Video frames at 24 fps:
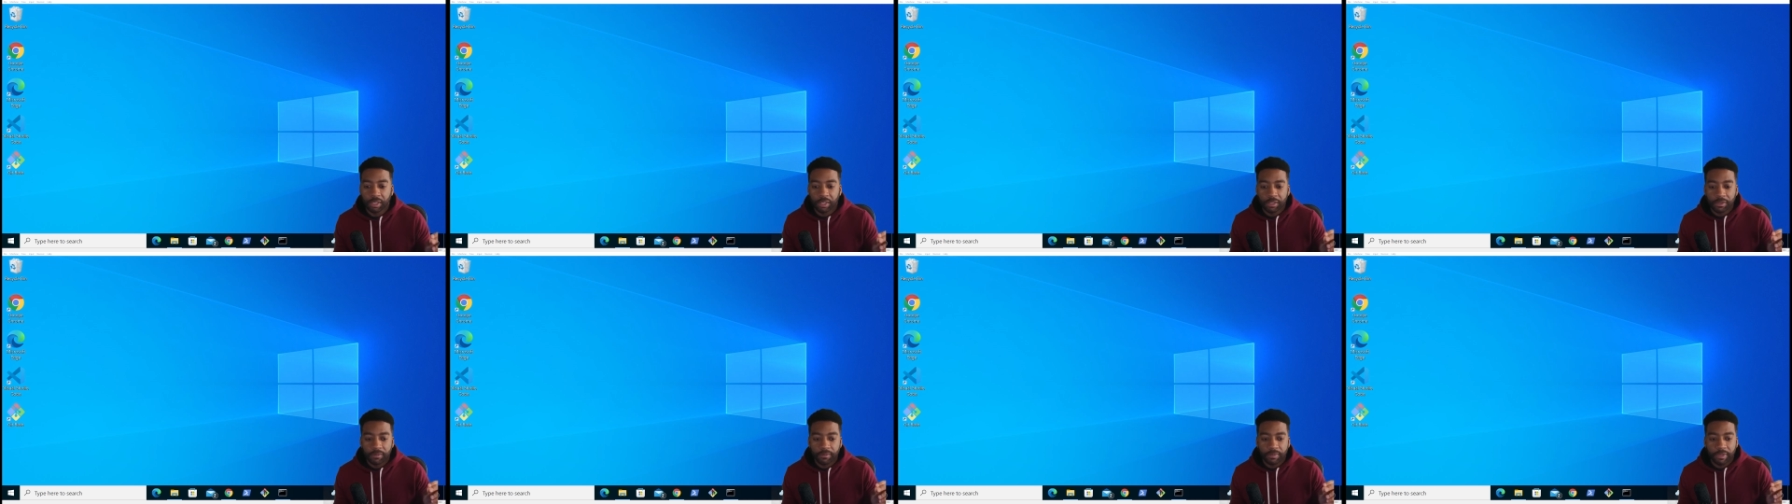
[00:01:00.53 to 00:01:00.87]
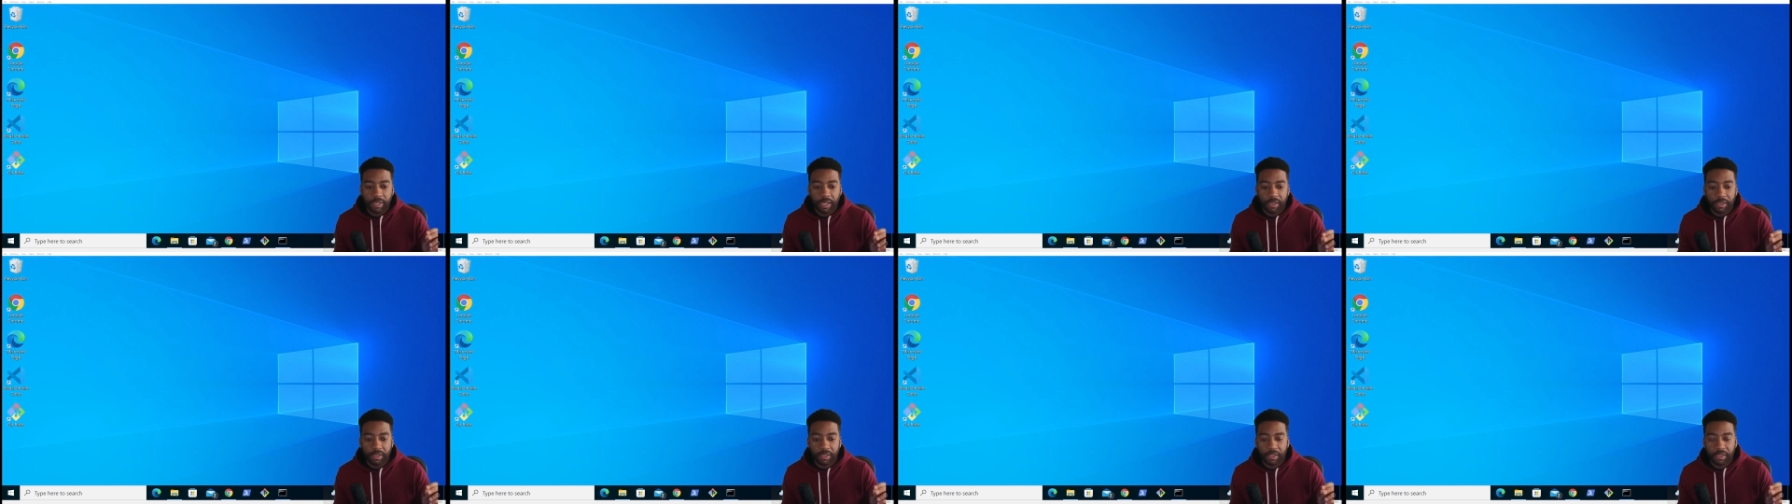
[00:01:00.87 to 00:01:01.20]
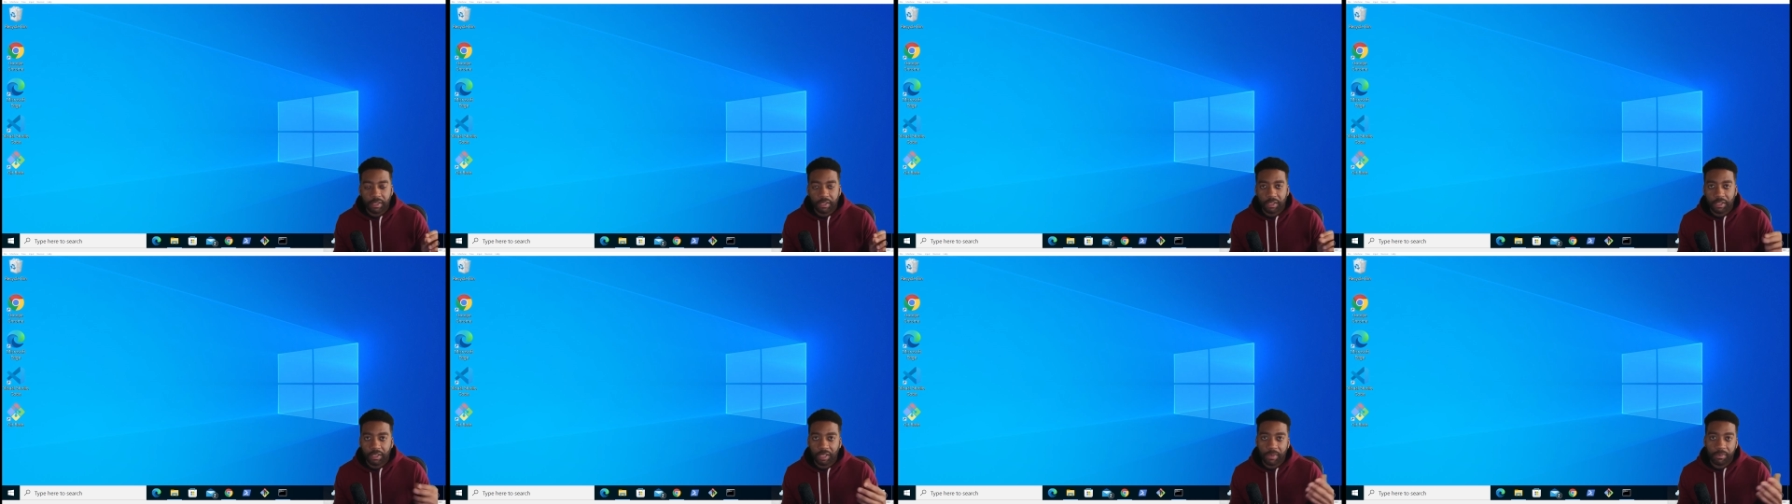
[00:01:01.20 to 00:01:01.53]
now you can
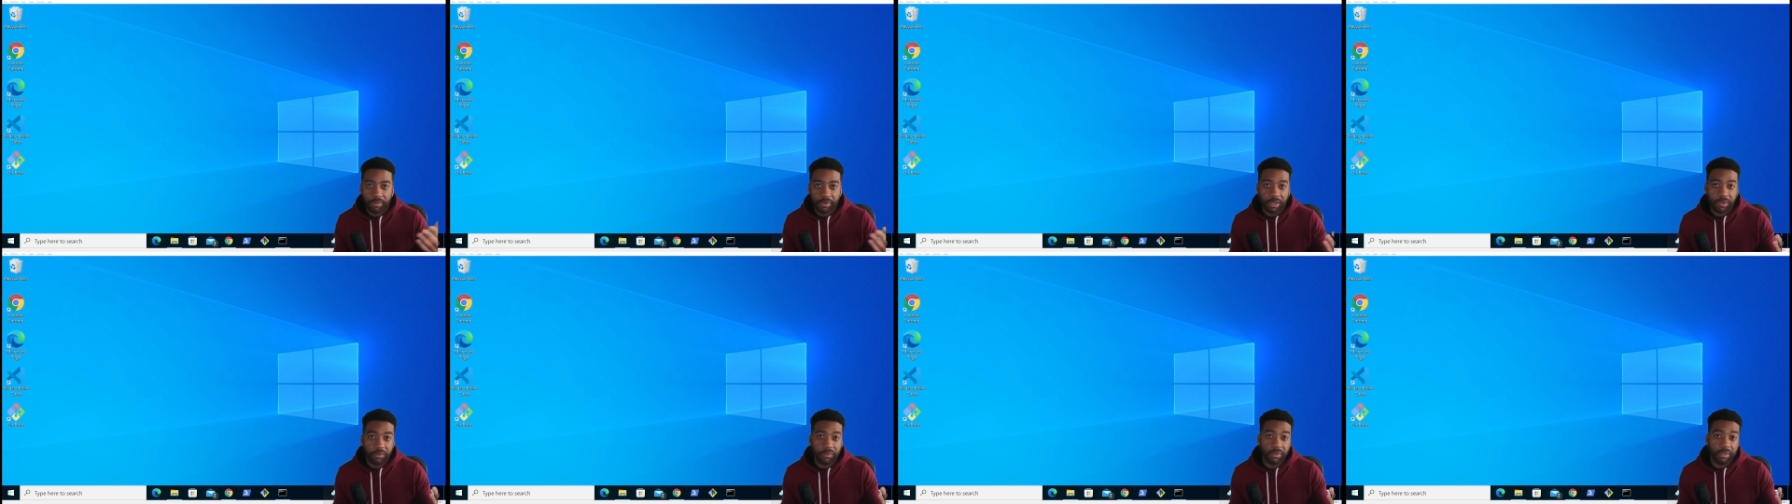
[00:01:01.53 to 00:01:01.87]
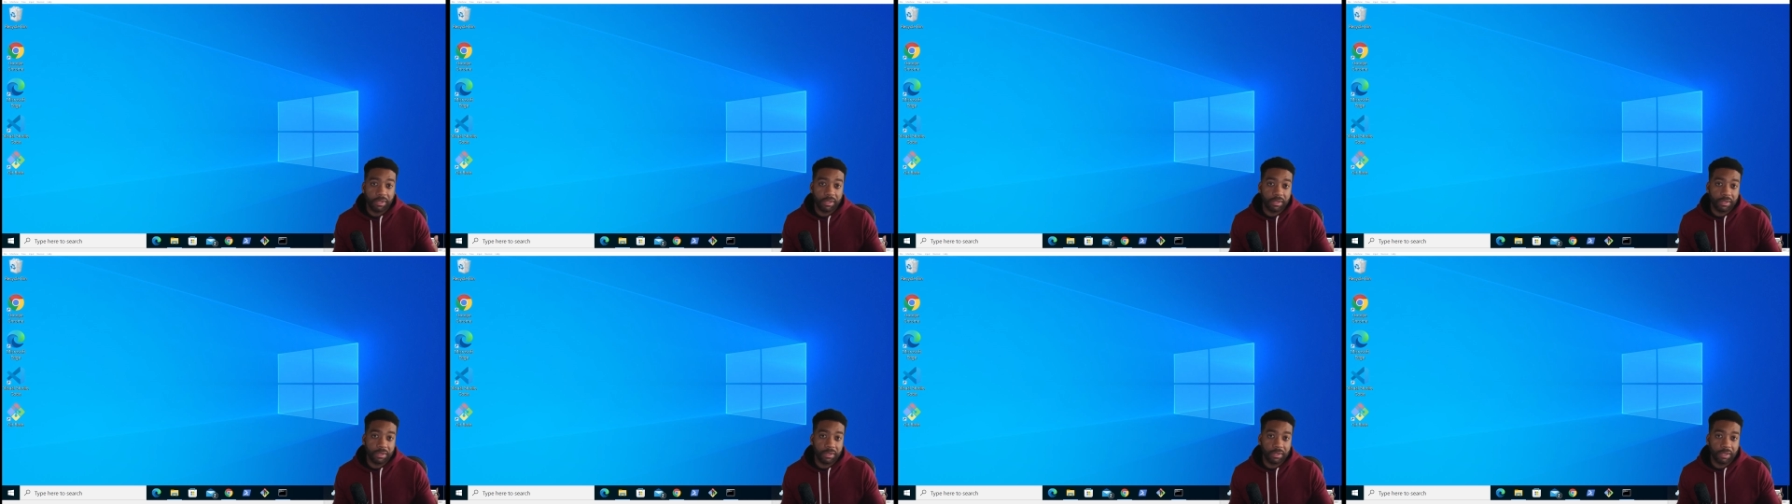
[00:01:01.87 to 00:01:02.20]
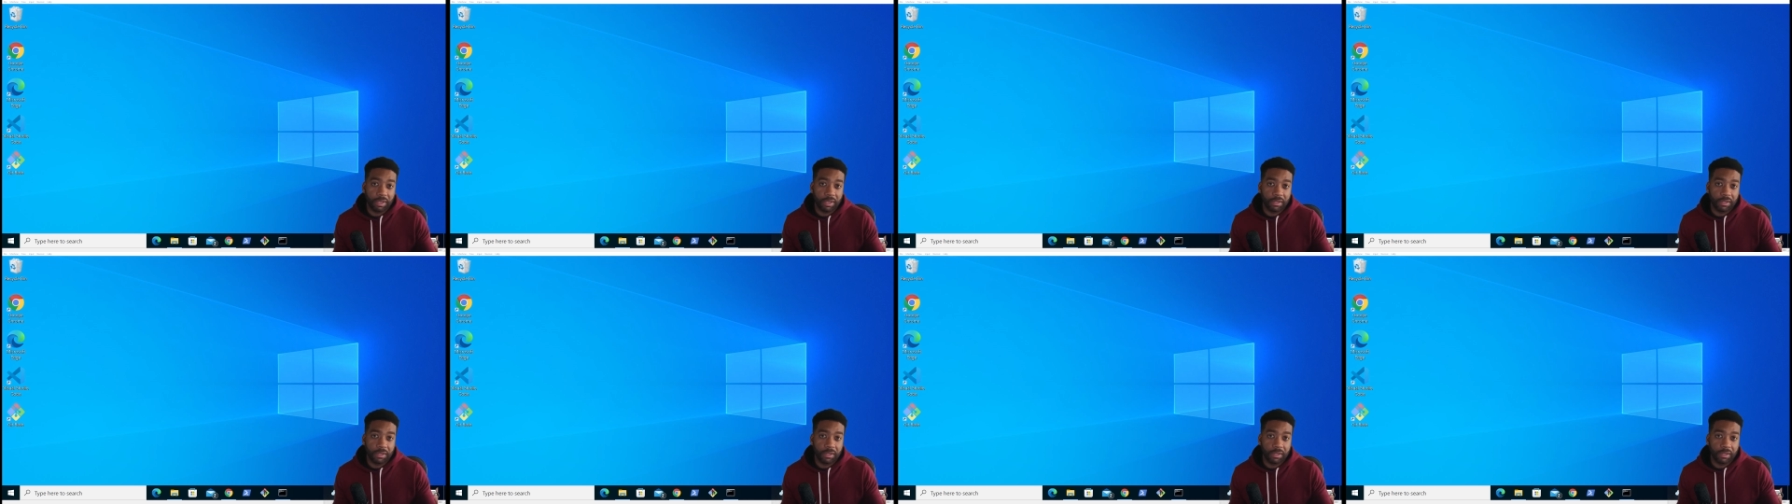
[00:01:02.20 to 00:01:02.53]
collaborate with
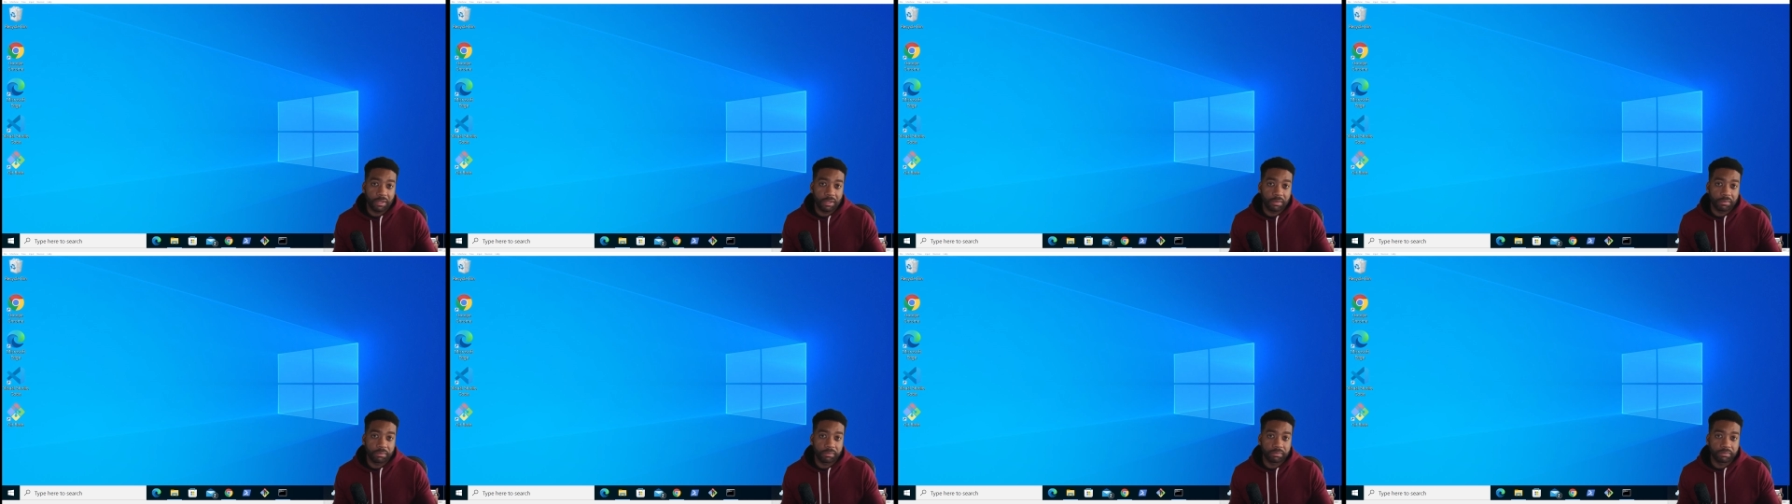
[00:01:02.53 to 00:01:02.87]
other